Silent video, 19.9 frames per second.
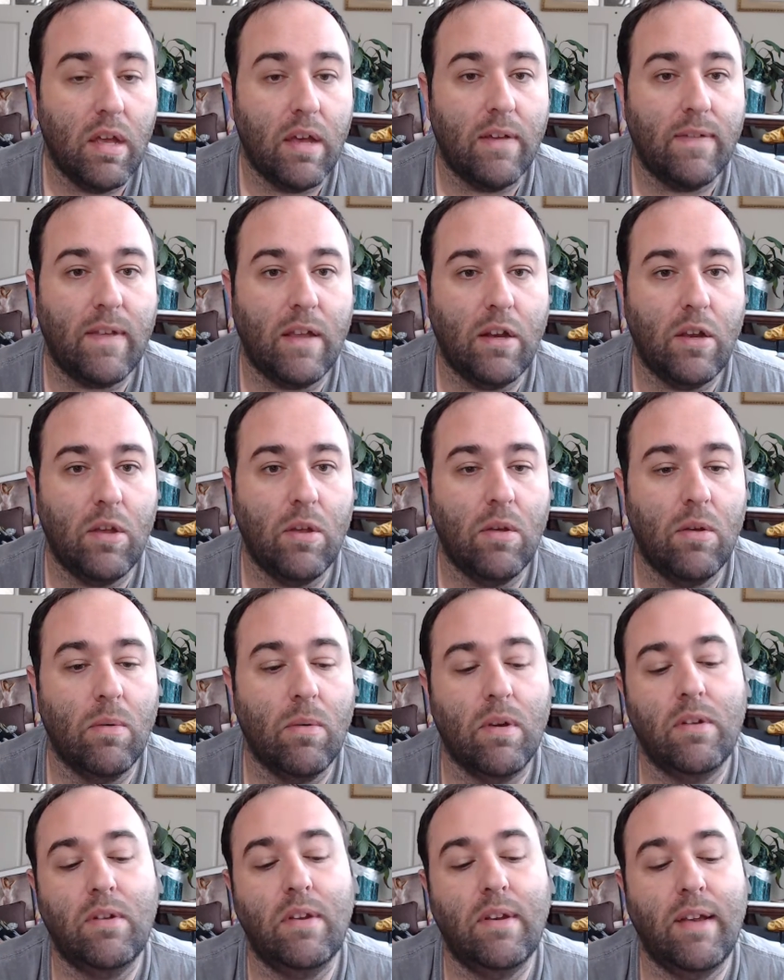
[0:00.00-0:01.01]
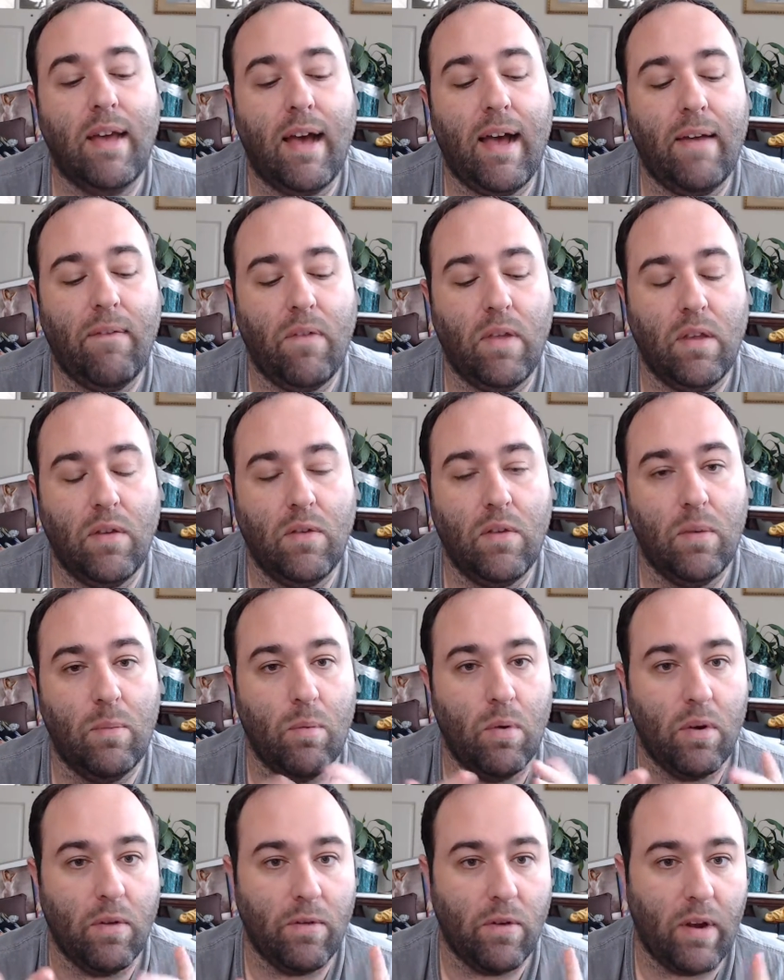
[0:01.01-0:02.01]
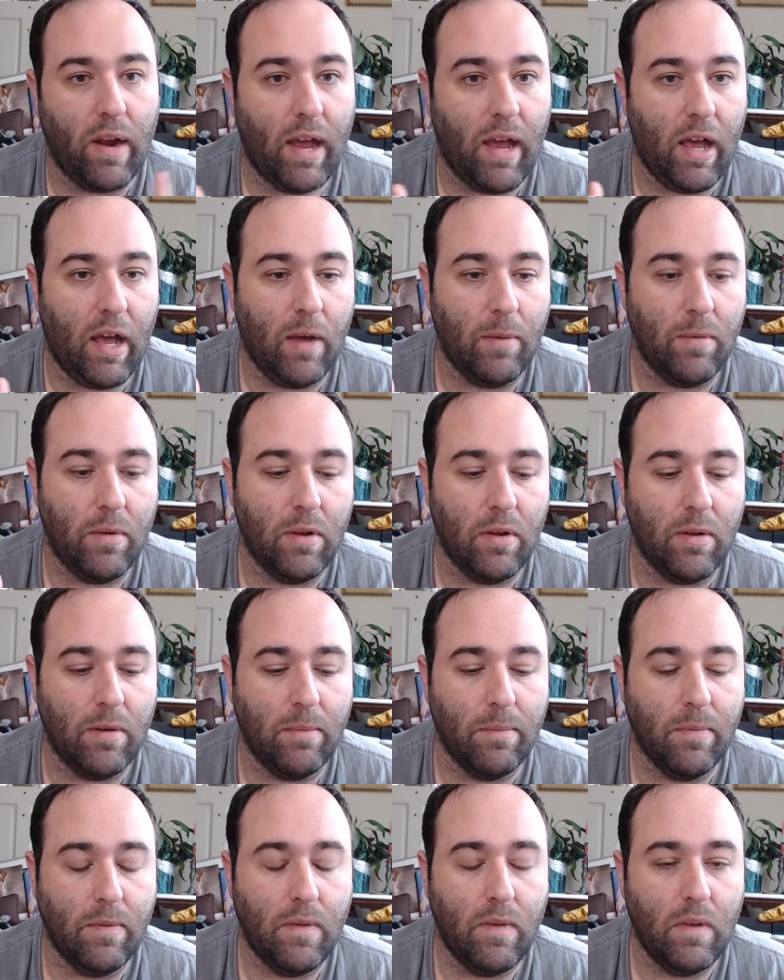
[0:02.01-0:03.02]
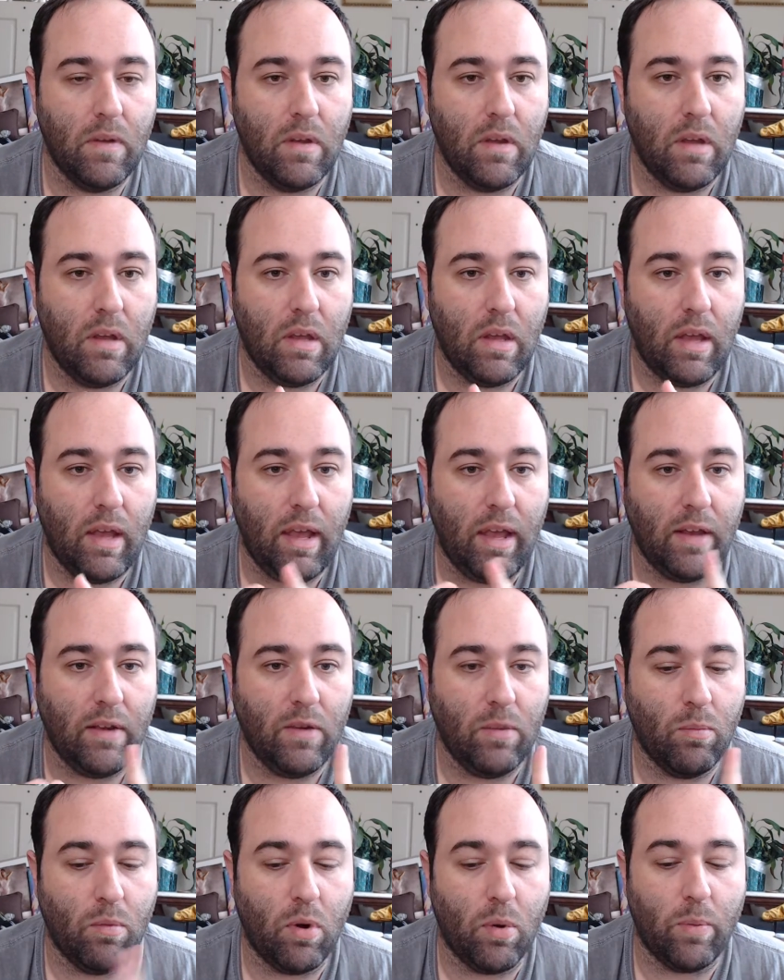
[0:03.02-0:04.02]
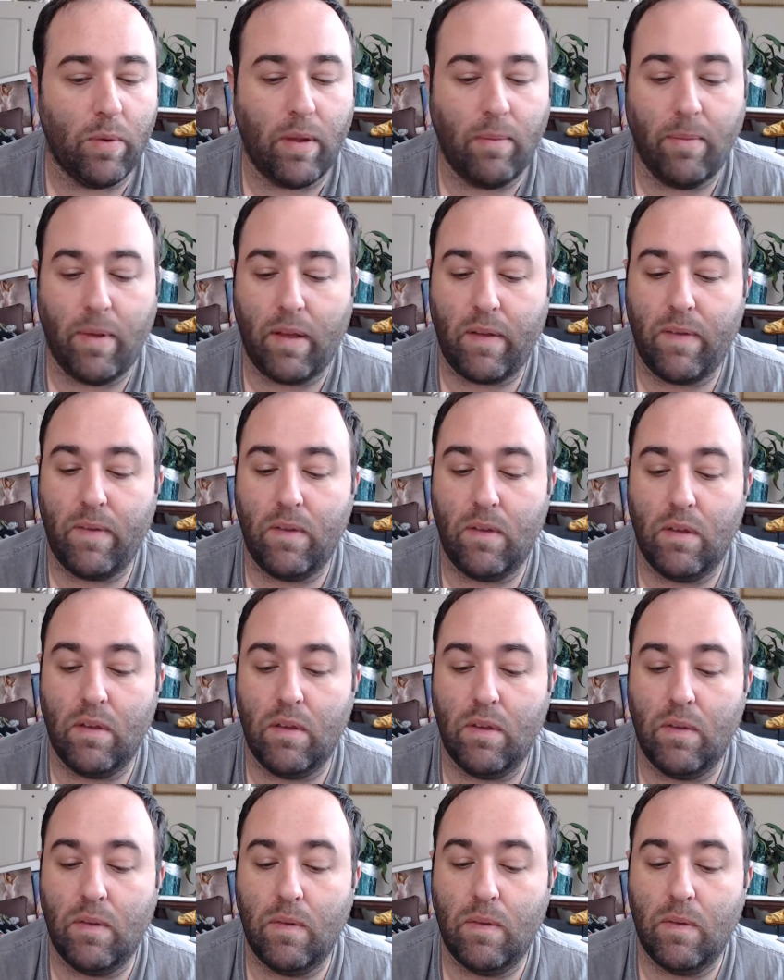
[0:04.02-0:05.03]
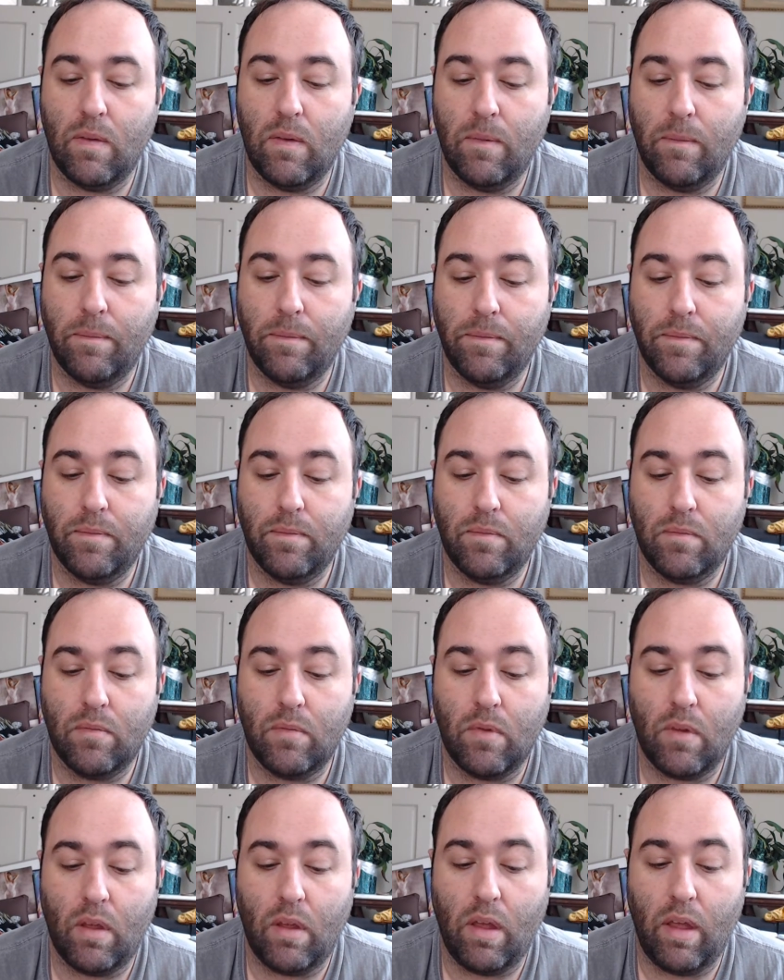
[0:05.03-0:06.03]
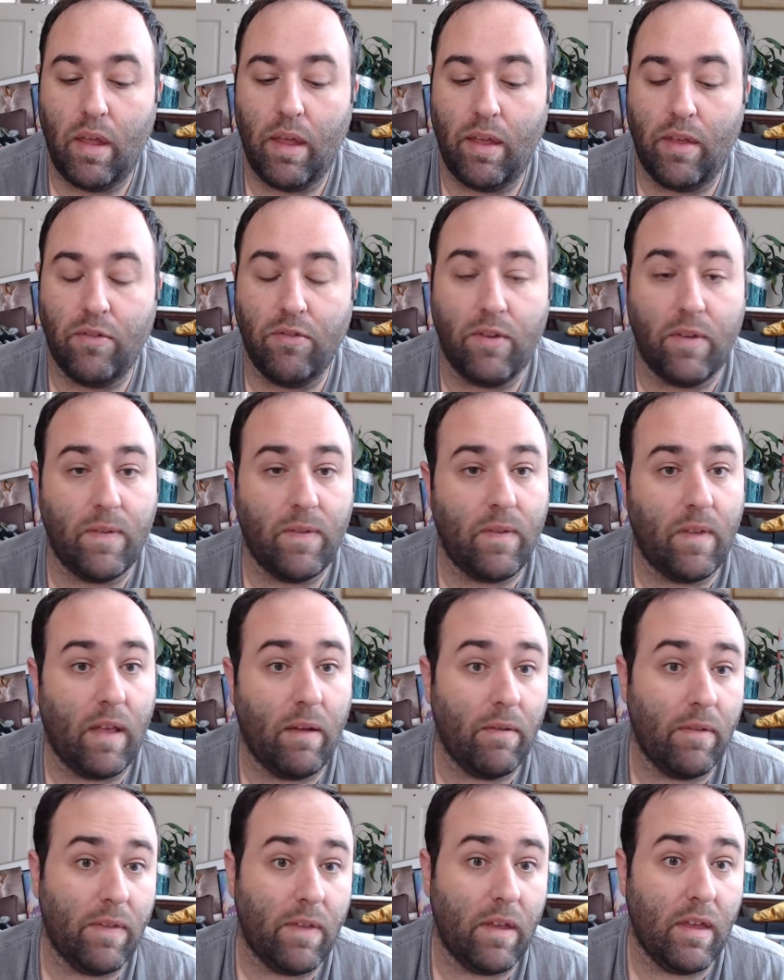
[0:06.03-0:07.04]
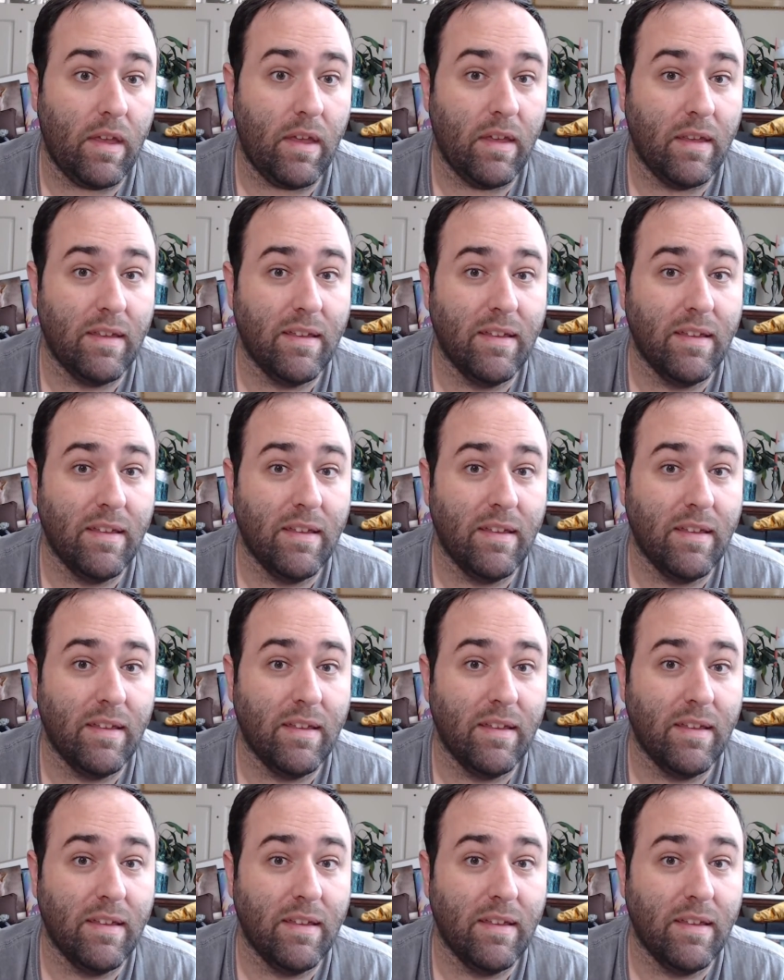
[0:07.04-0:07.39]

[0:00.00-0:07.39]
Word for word: So I do want to dive into more of her albums, into more remixes, and just everything.